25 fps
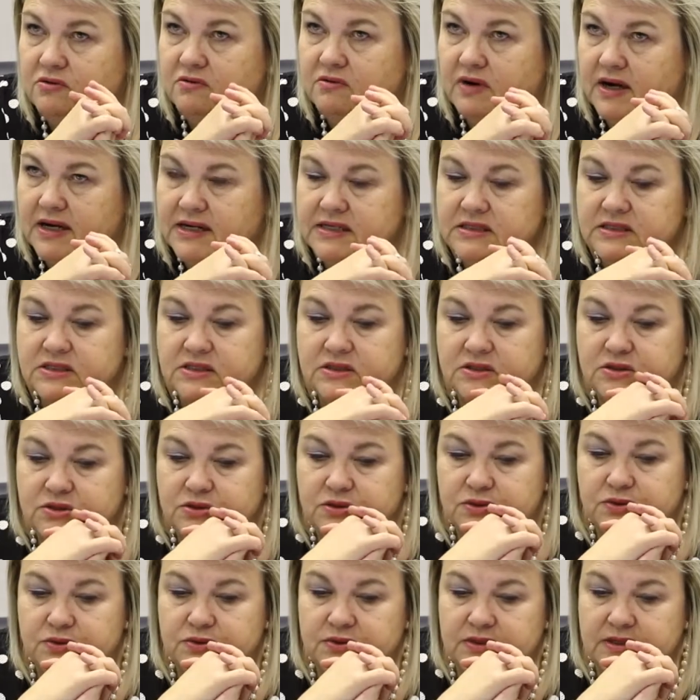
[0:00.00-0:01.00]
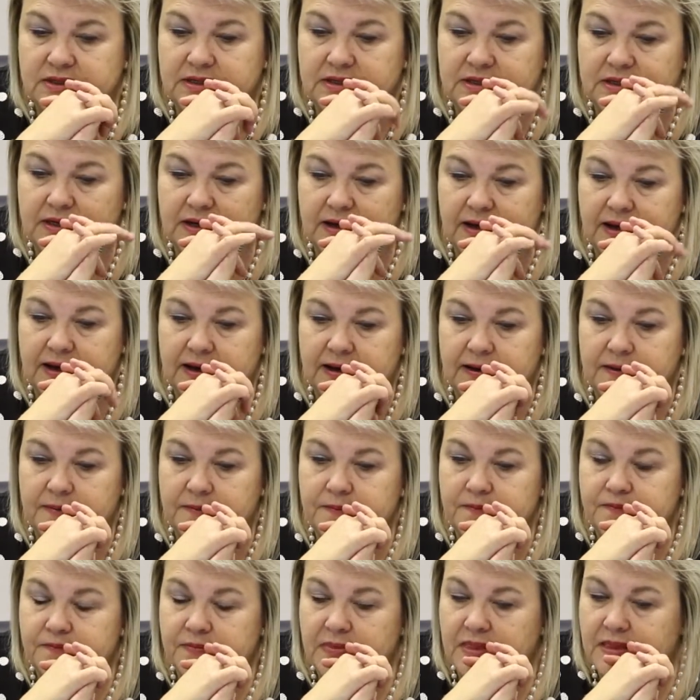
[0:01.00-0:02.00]
rights to the
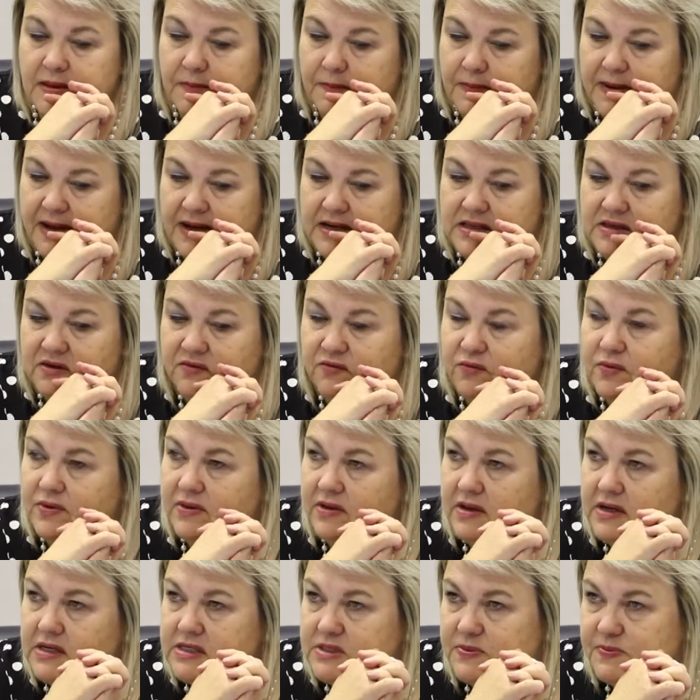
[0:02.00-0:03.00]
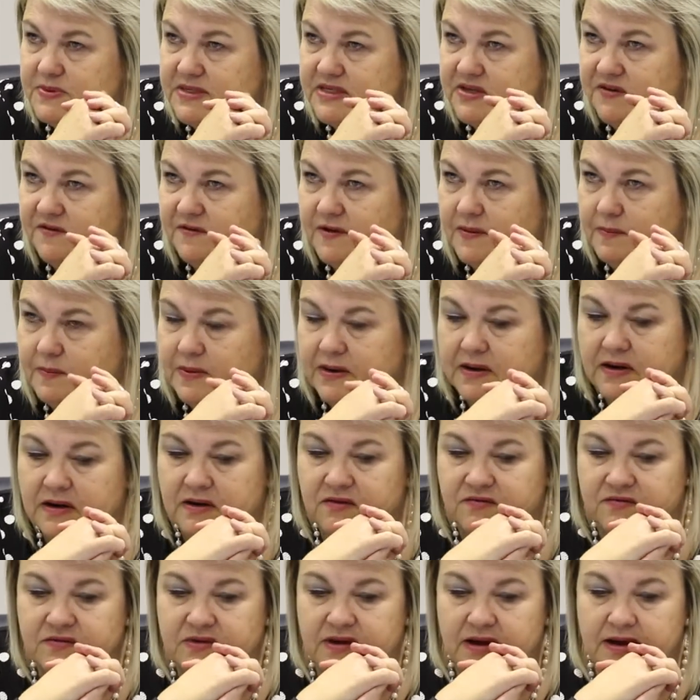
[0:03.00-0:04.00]
plaintiff within a specific period
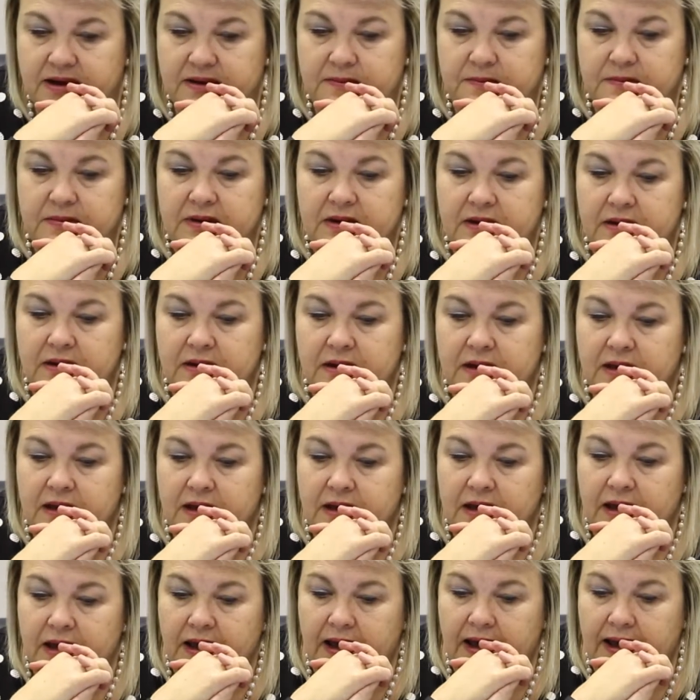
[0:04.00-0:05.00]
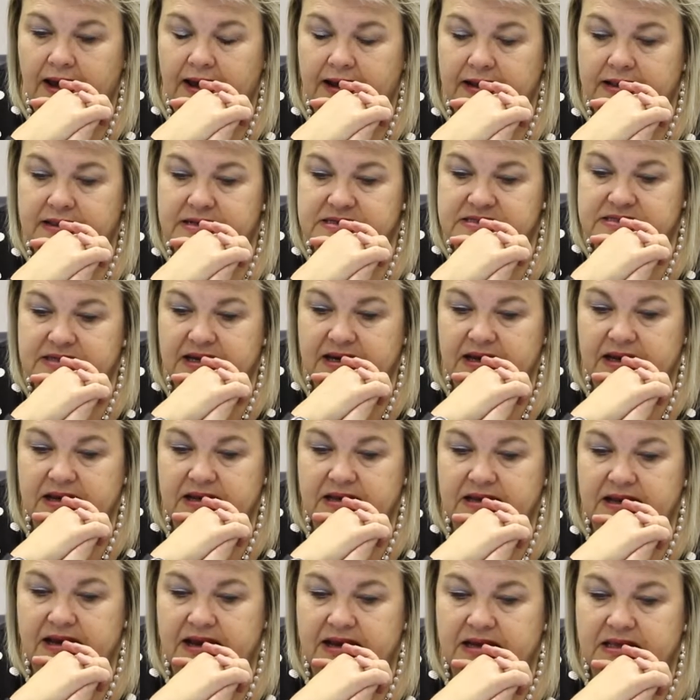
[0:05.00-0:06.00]
of time. And the
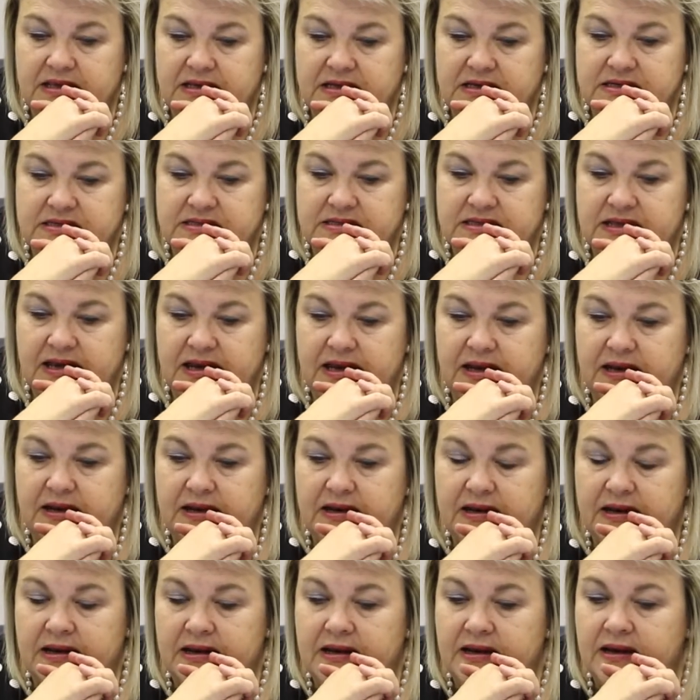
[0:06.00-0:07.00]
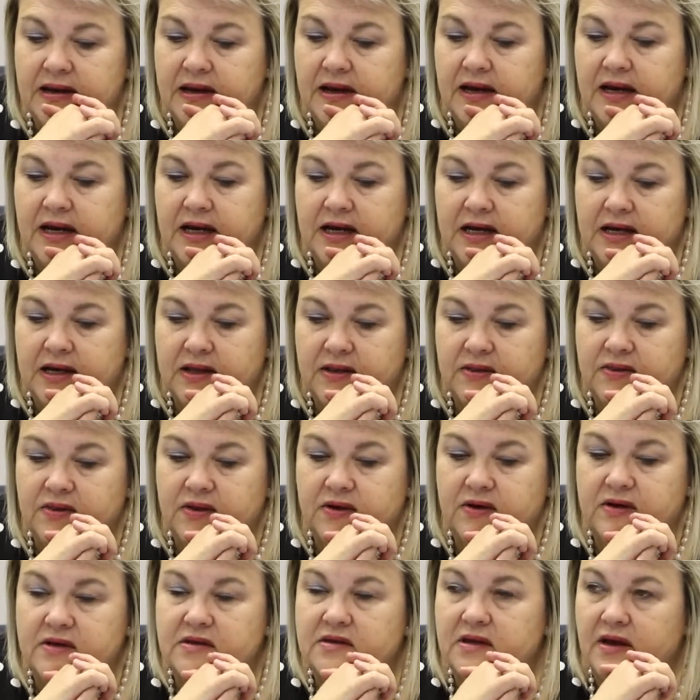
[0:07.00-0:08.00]
second date is then
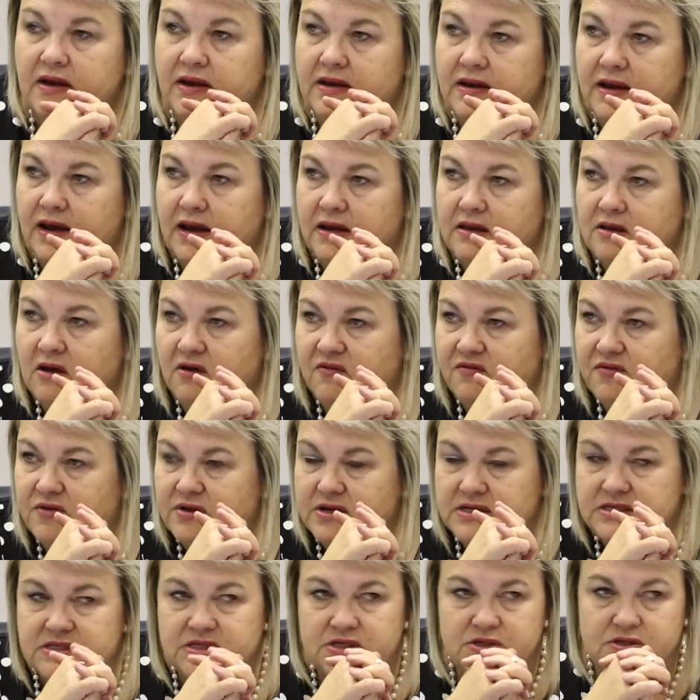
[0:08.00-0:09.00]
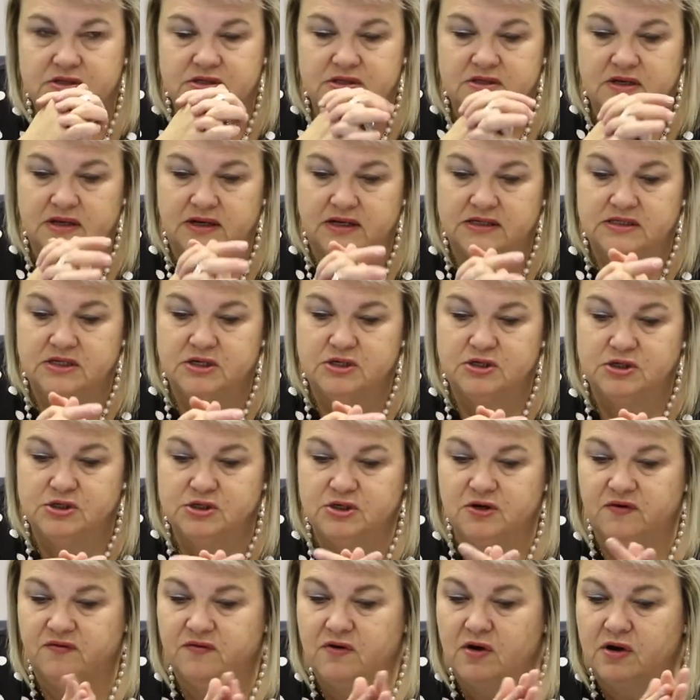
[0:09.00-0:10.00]
the return date of the
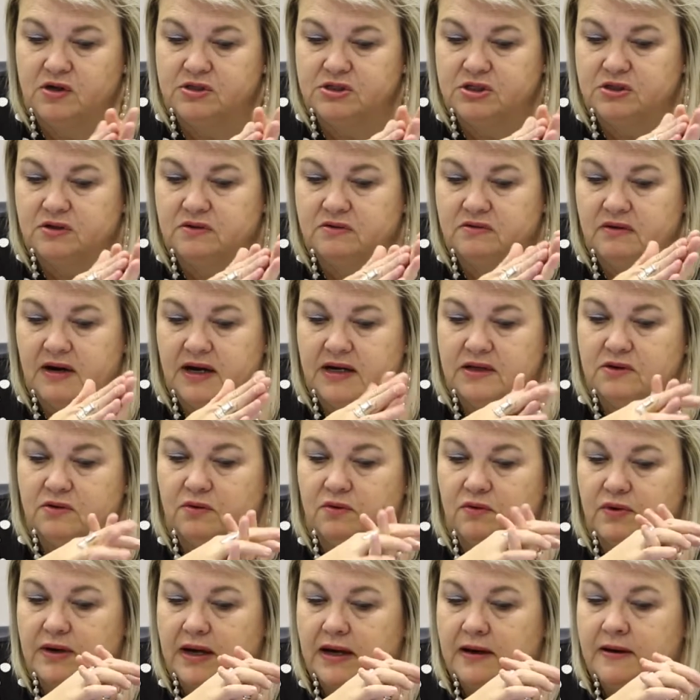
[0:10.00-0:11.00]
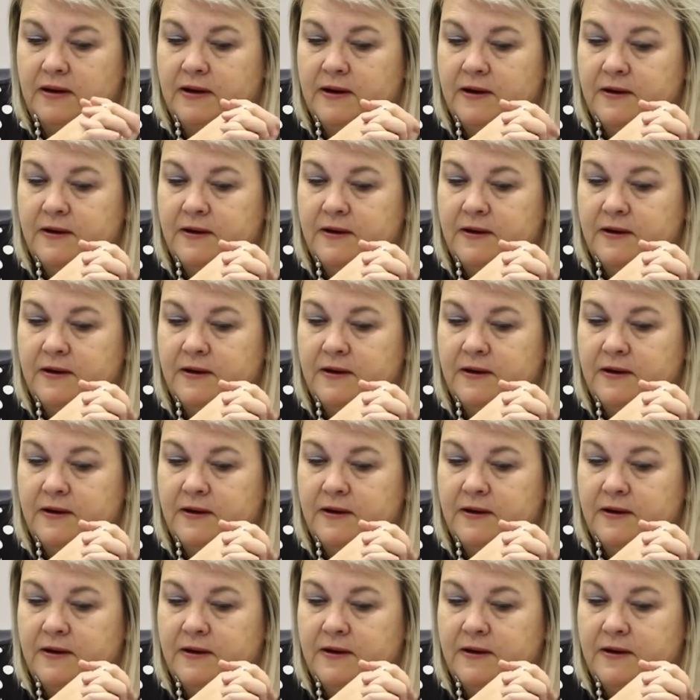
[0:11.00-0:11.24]
restitution of conjugal right order,